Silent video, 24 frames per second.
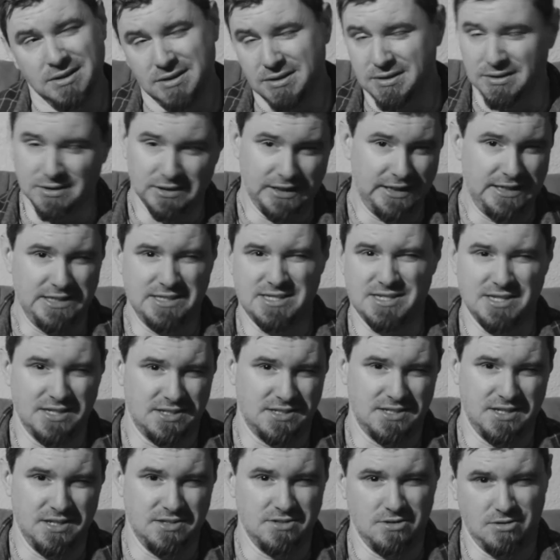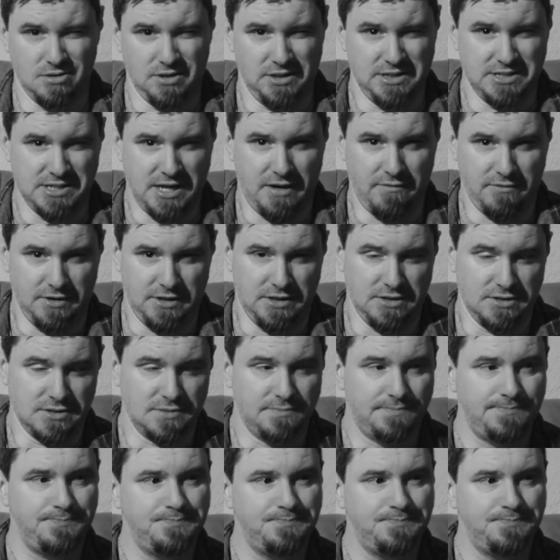60s, early 70s.